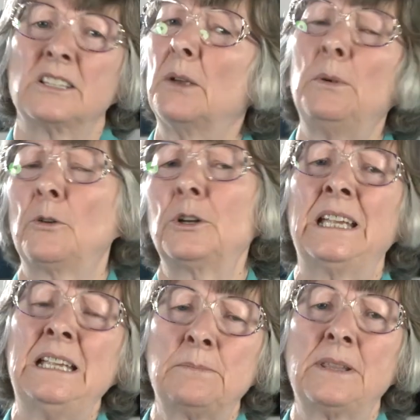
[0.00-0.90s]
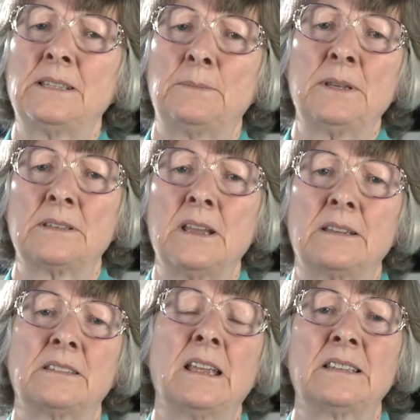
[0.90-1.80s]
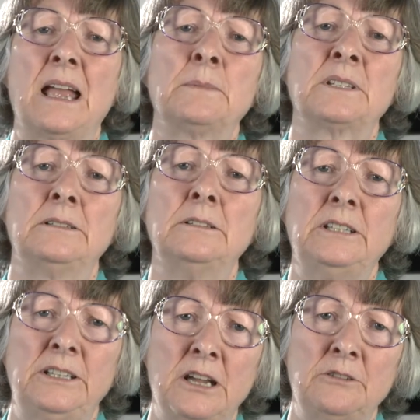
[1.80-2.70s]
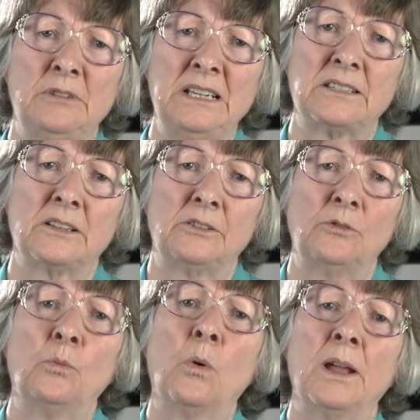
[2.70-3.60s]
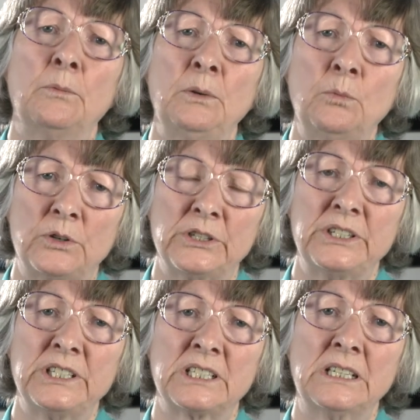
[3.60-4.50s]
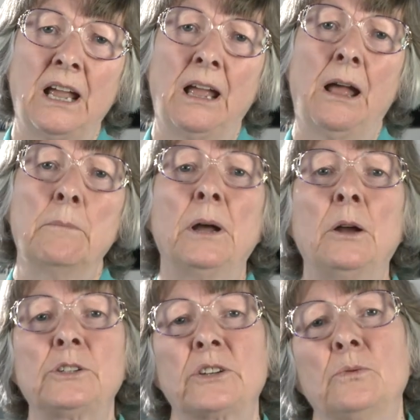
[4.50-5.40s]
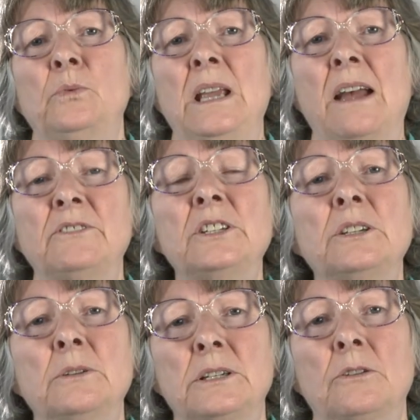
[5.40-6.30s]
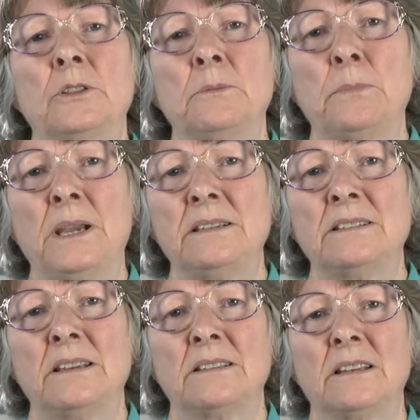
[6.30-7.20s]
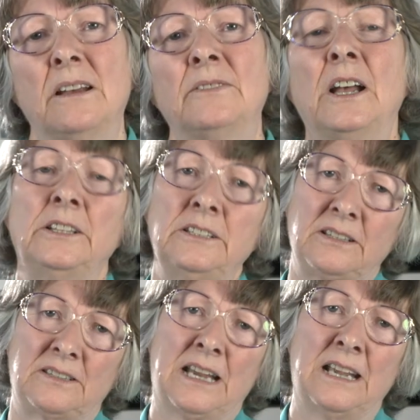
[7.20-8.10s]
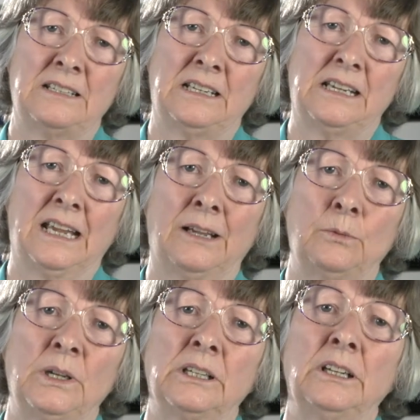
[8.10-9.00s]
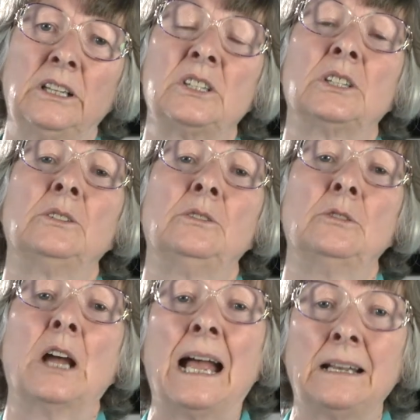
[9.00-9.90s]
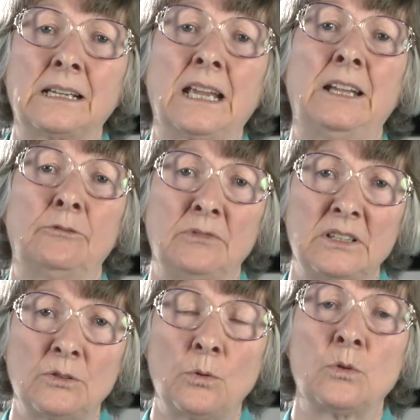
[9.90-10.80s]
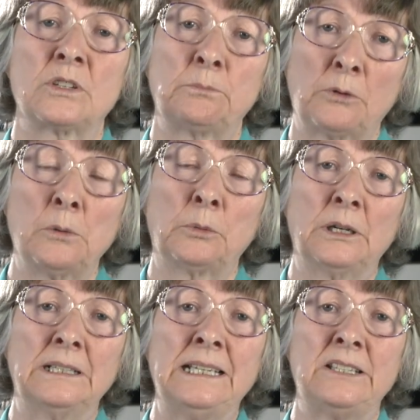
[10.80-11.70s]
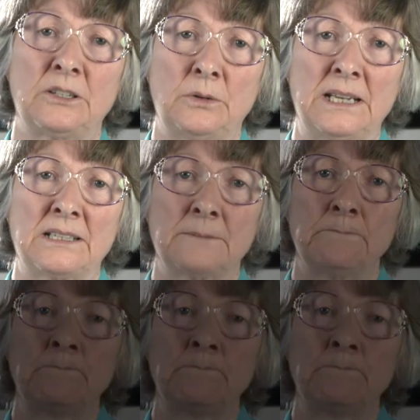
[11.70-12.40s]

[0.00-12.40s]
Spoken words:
So we've got to keep this business. There's absolutely no reason why we wouldn't, but we have to do it on the basis of understanding how we're going to allocate resource appropriately to it.